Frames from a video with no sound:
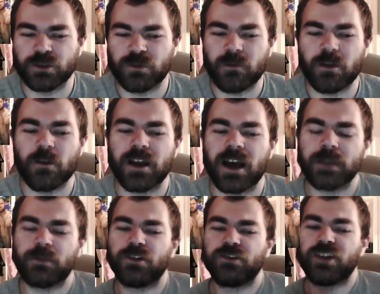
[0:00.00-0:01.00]
So I'm going
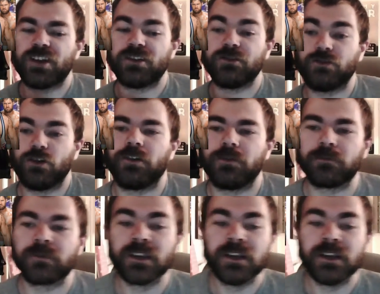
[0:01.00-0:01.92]
Hardy Boys, Jason Jordan.